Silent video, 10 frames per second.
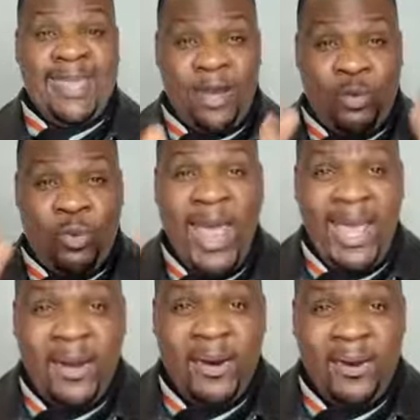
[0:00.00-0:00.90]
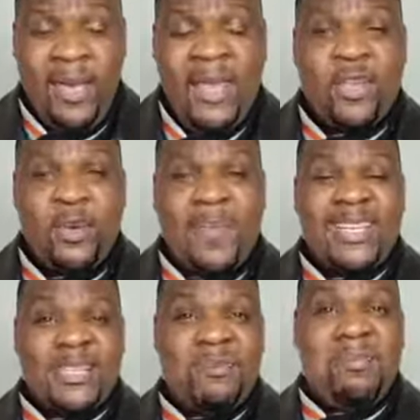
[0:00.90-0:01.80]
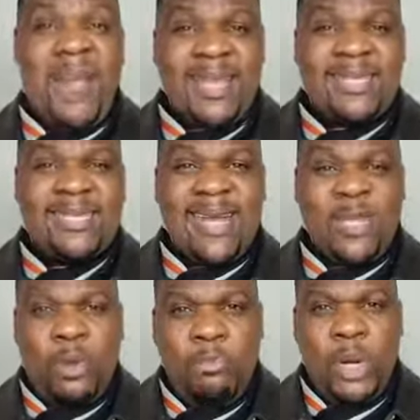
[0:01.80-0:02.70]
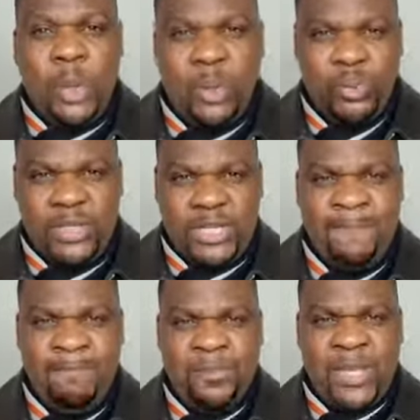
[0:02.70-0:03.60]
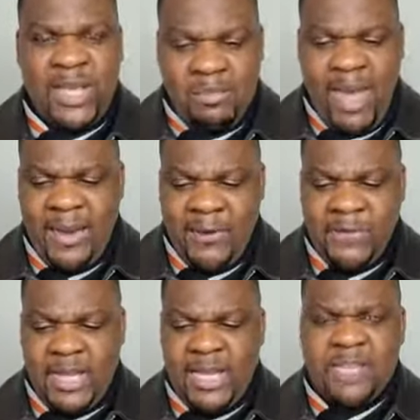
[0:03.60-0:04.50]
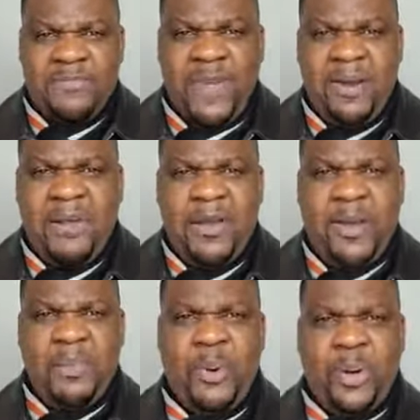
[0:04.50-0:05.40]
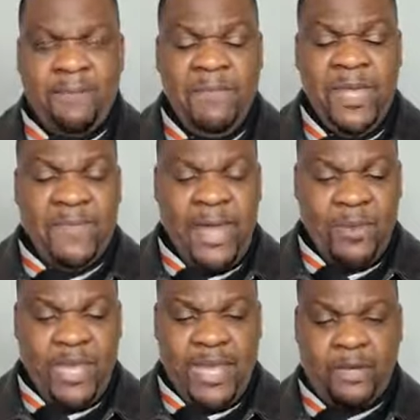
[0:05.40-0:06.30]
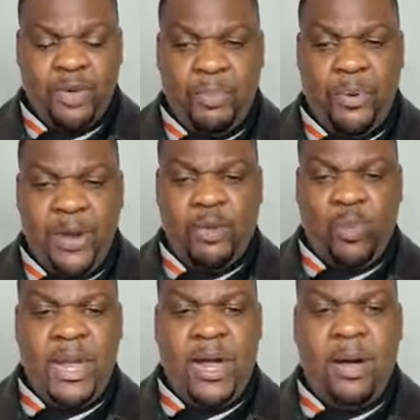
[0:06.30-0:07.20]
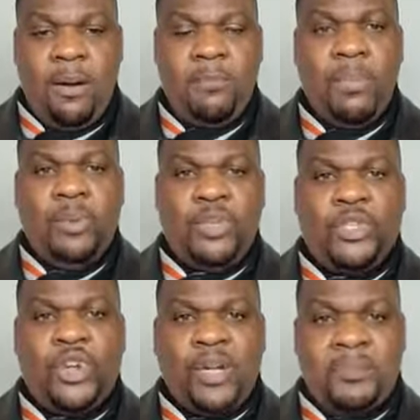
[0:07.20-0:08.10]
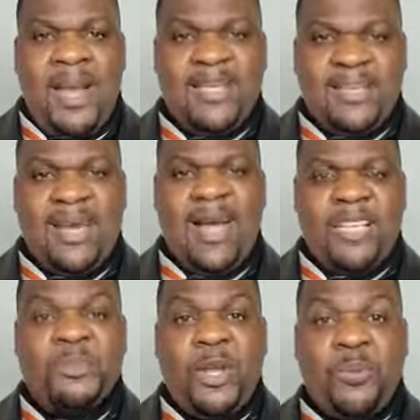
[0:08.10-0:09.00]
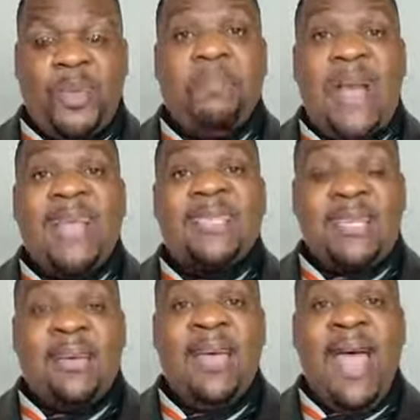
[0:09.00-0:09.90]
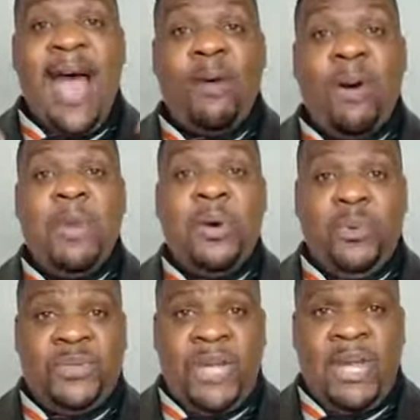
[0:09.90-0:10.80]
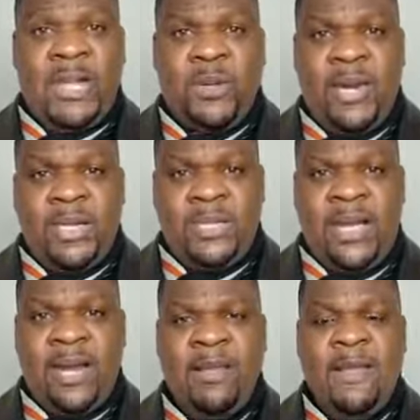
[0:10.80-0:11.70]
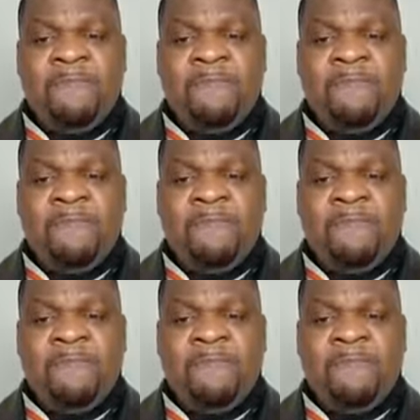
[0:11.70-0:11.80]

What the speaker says: the greater, you must master your moods. It matters. It is very, very important that we get to a point where our moods don't master us, but we master our moods. In other words, there are